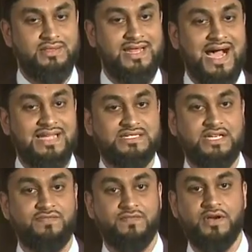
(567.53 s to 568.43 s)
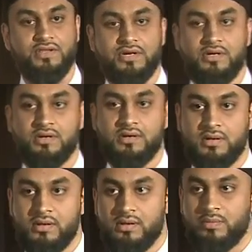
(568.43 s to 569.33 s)
that I see further
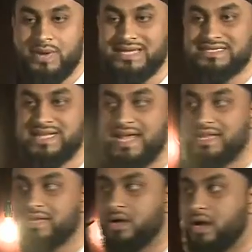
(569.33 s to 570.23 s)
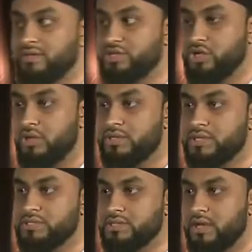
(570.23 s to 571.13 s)
by standing on the
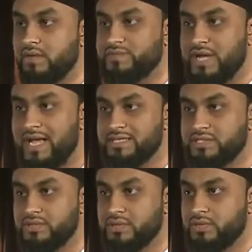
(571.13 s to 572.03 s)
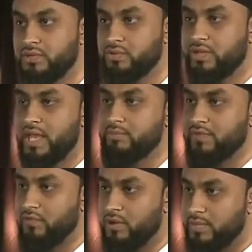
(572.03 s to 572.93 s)
shoulders of giants who came
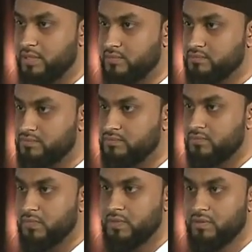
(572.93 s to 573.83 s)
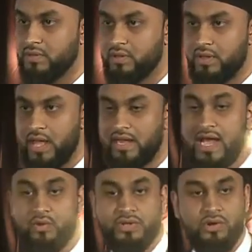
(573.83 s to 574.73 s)
before me. And
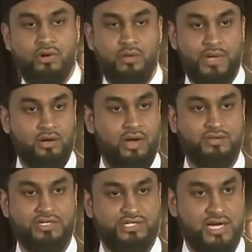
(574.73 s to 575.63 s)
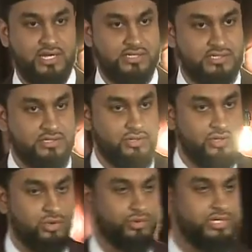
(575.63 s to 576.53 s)
now we know about all these giants
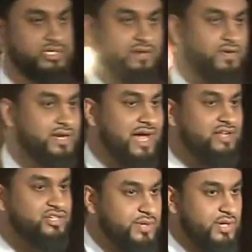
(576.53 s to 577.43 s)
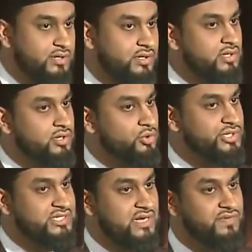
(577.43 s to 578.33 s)
who discovered algebra, who
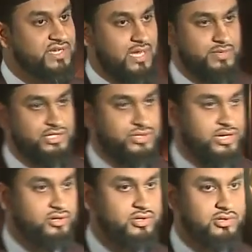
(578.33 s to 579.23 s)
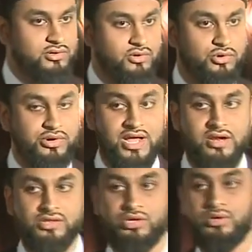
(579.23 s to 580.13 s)
discovered chemistry, who
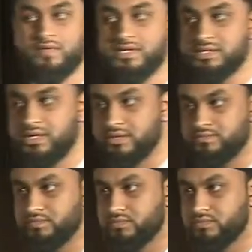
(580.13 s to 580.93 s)
created the university.